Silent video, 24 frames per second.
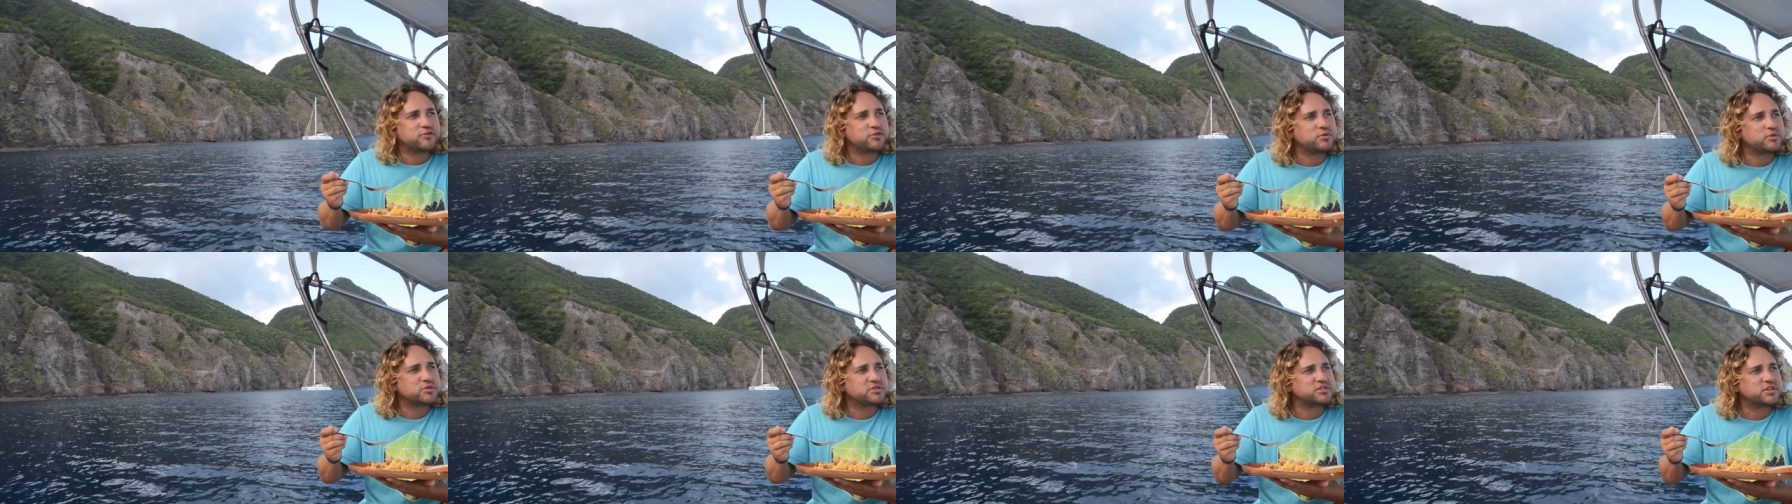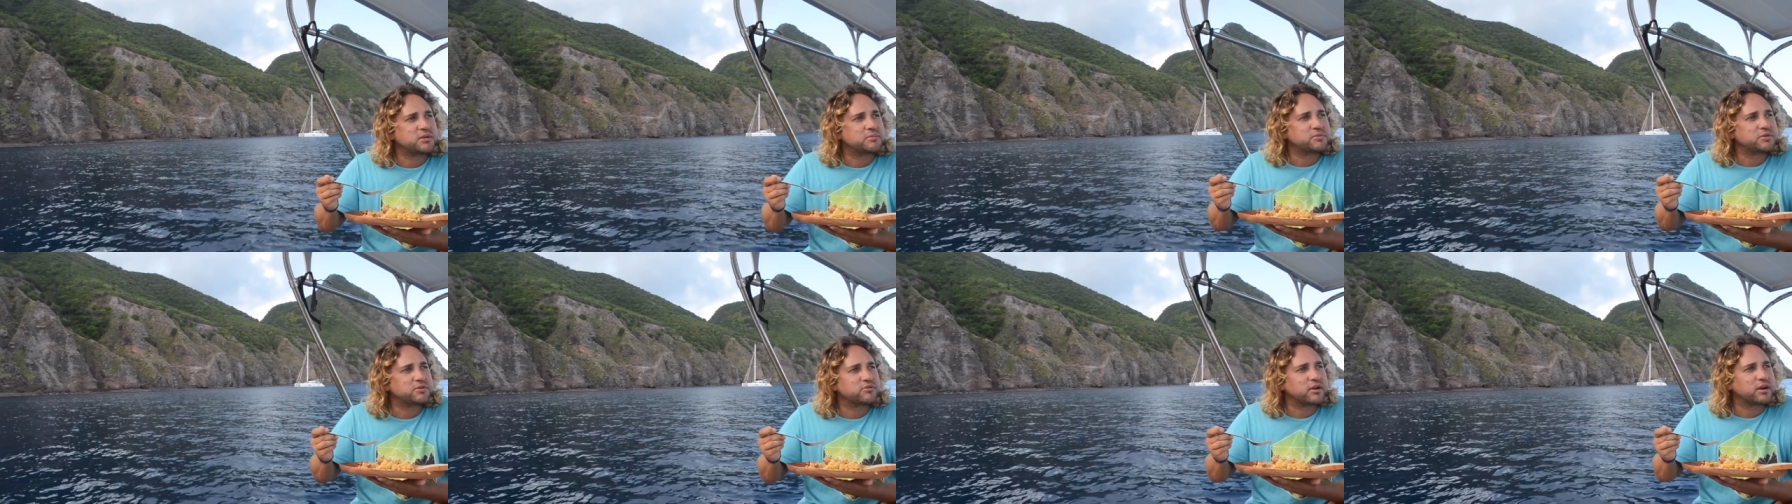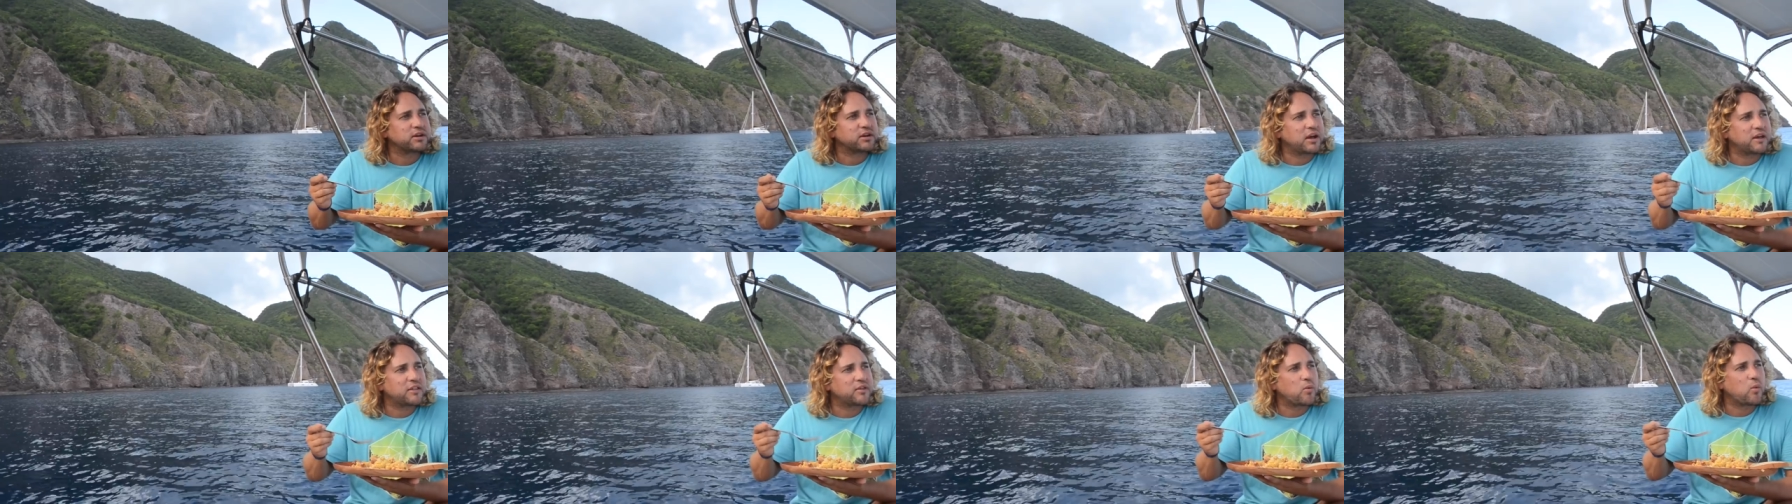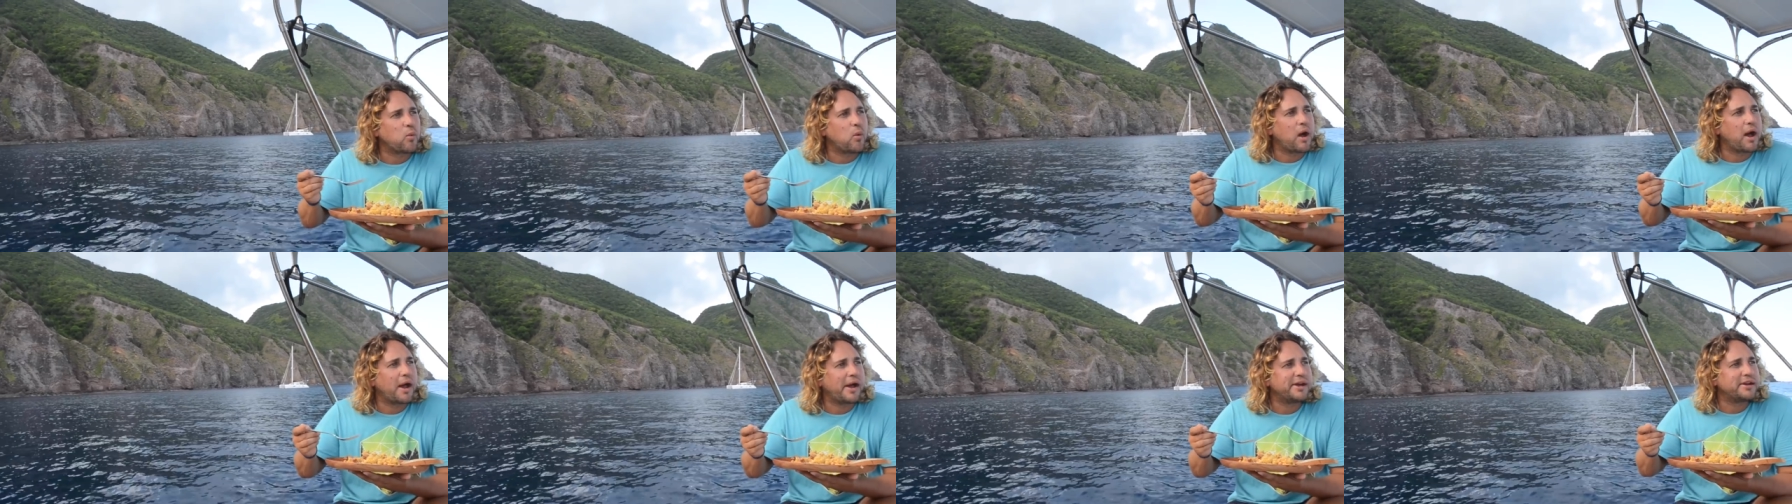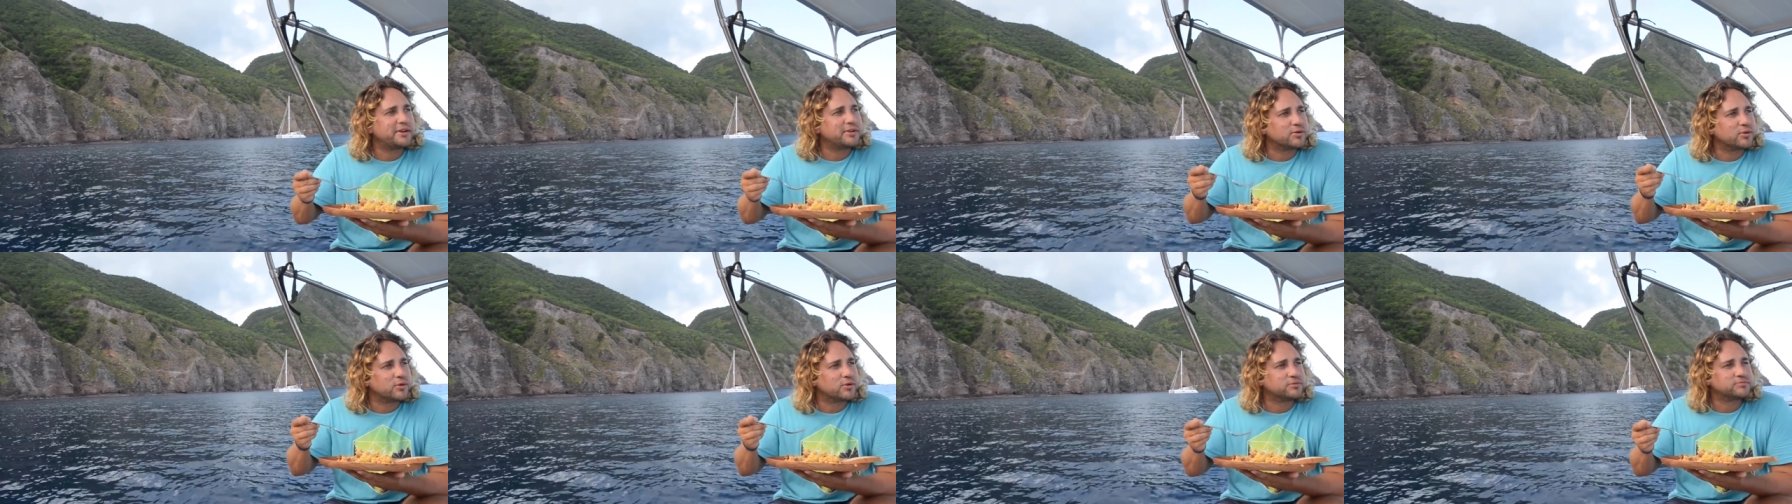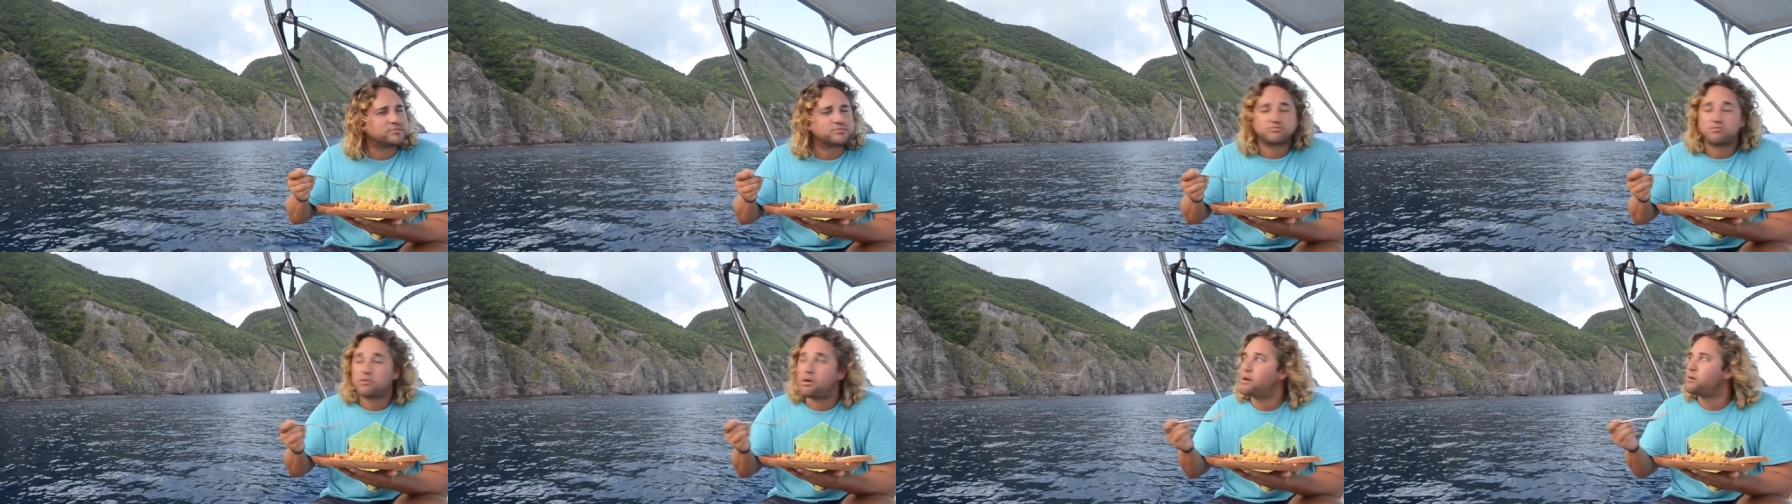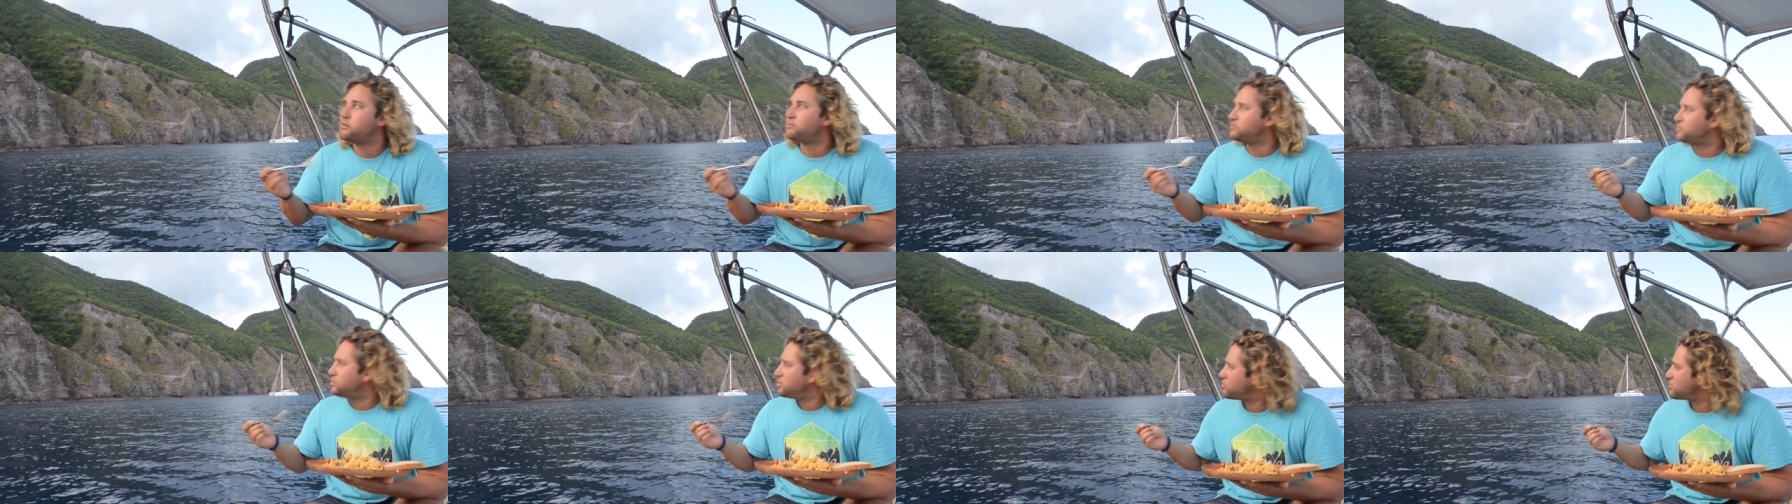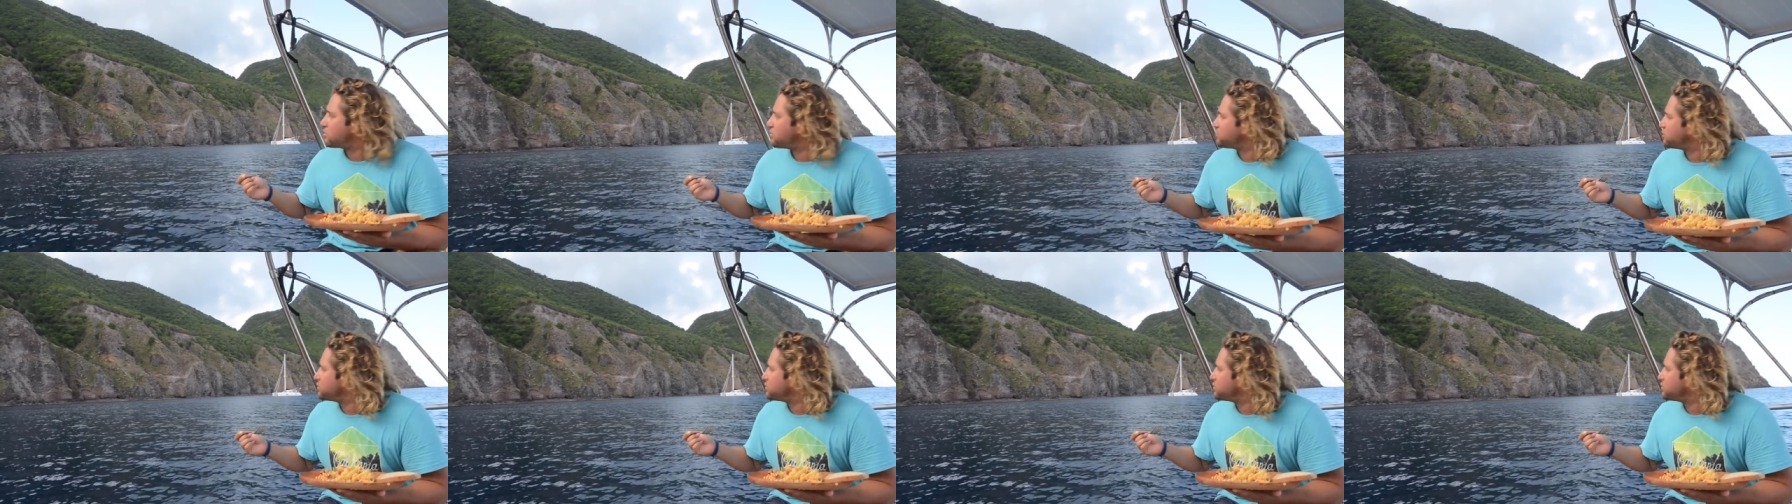food with something, right? Either wine. Look